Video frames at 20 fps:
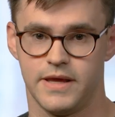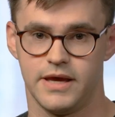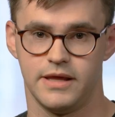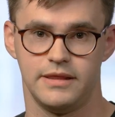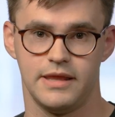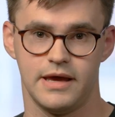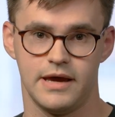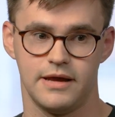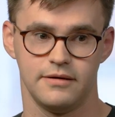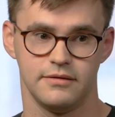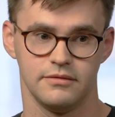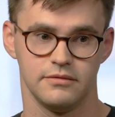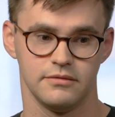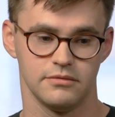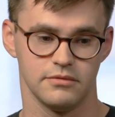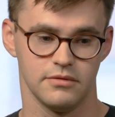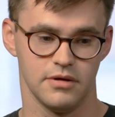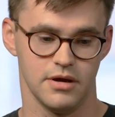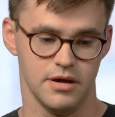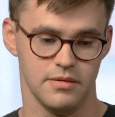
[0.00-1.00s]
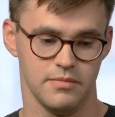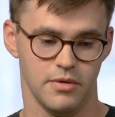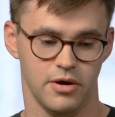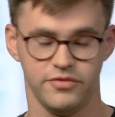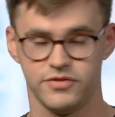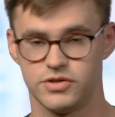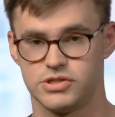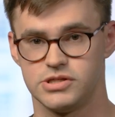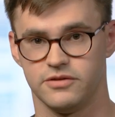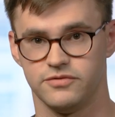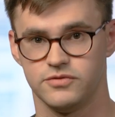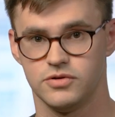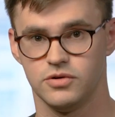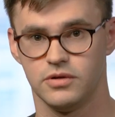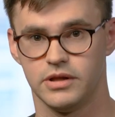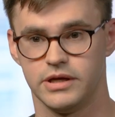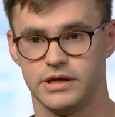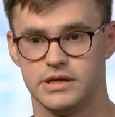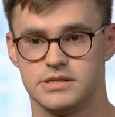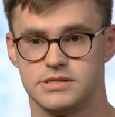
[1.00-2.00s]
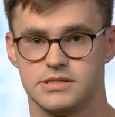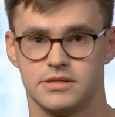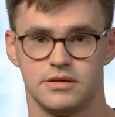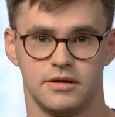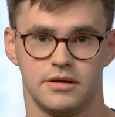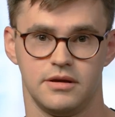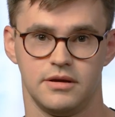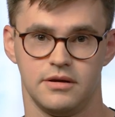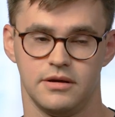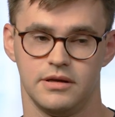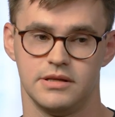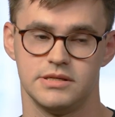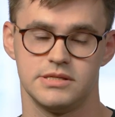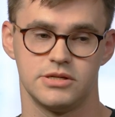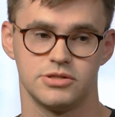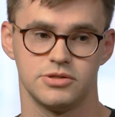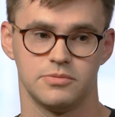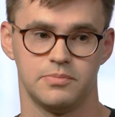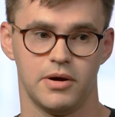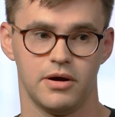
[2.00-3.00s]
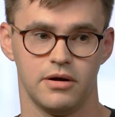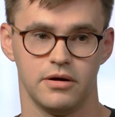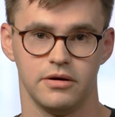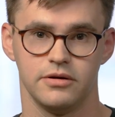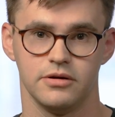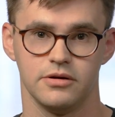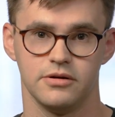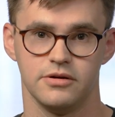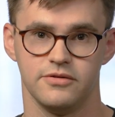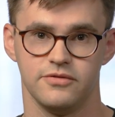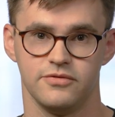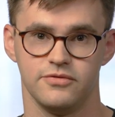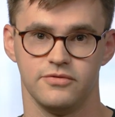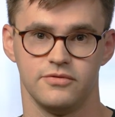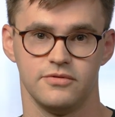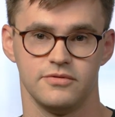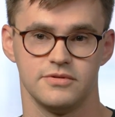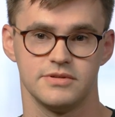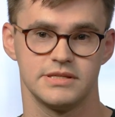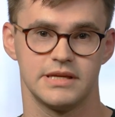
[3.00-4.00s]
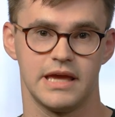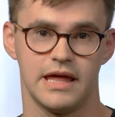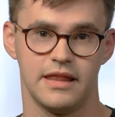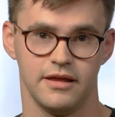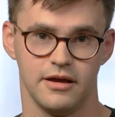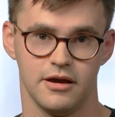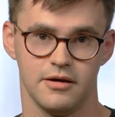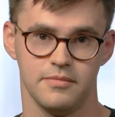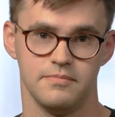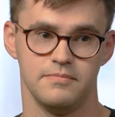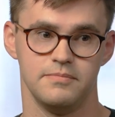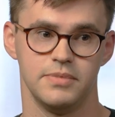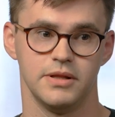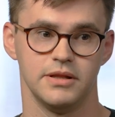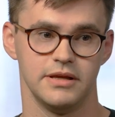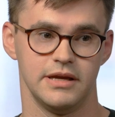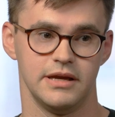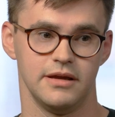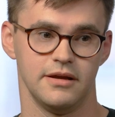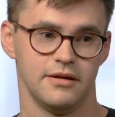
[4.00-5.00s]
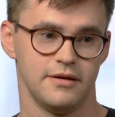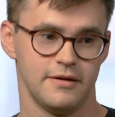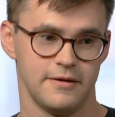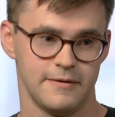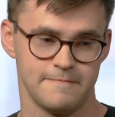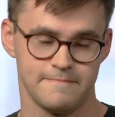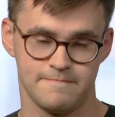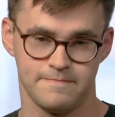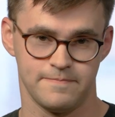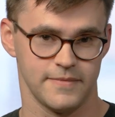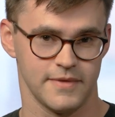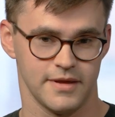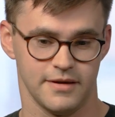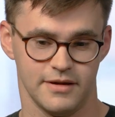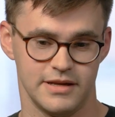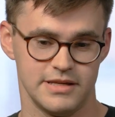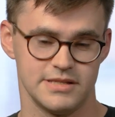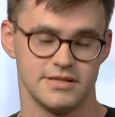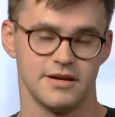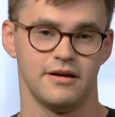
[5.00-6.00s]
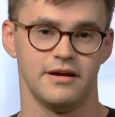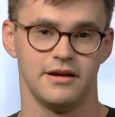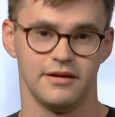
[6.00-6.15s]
And that um, off the shelf tooling is an essential part of scaling up and building an entire